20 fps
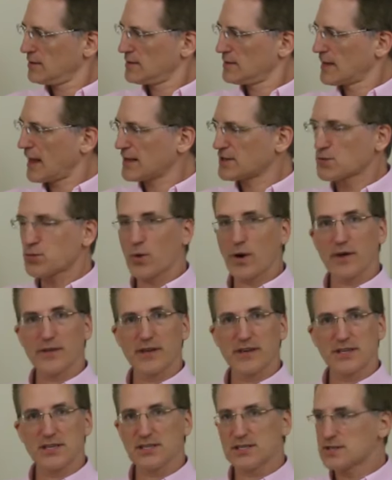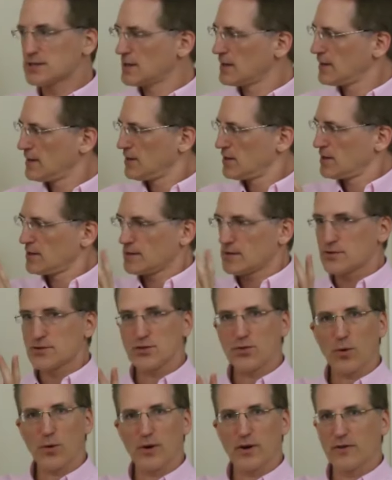that's where this
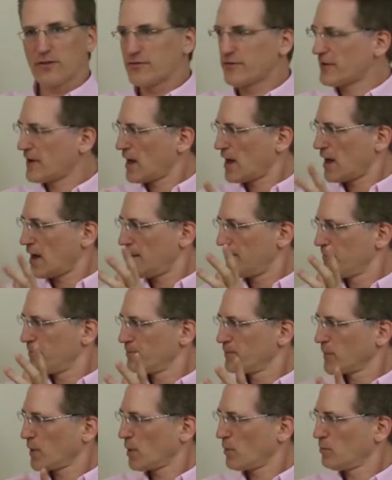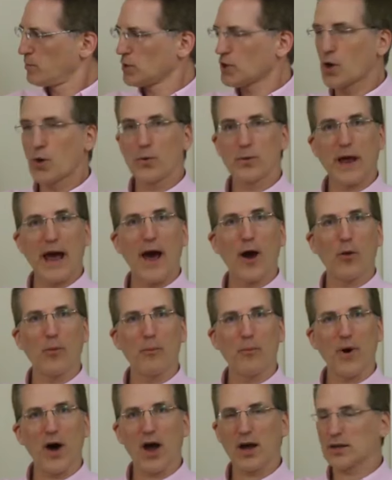sort of blown
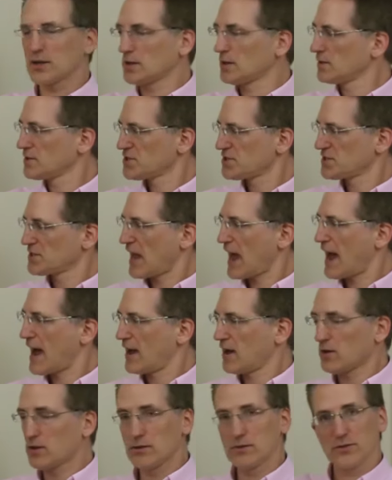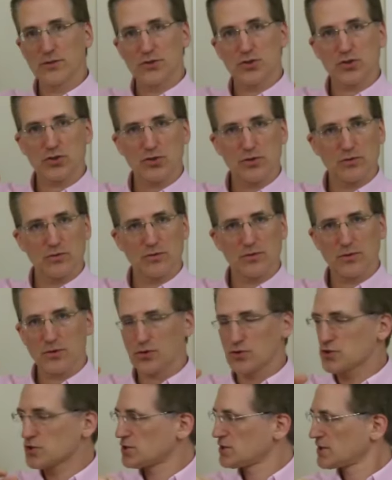out bottle style, just a
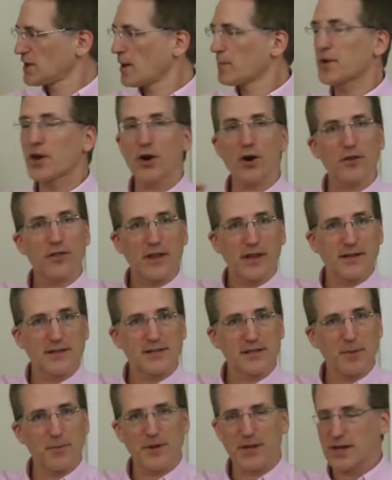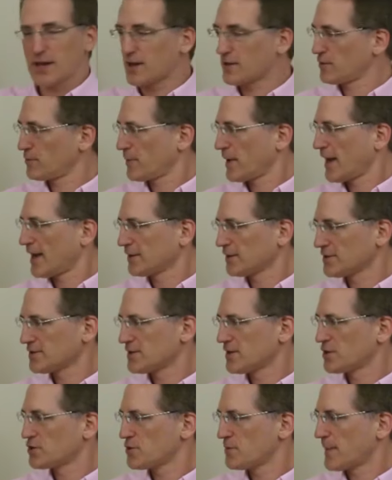little stubbier than some of the other bottles
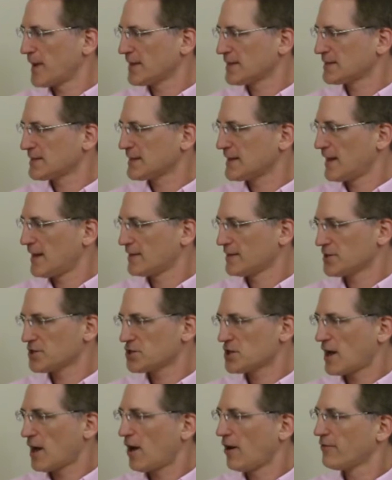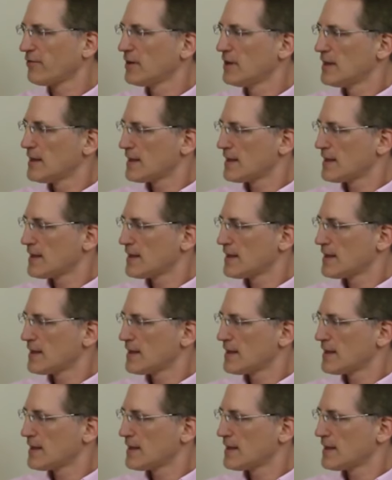that you may see on the shelf,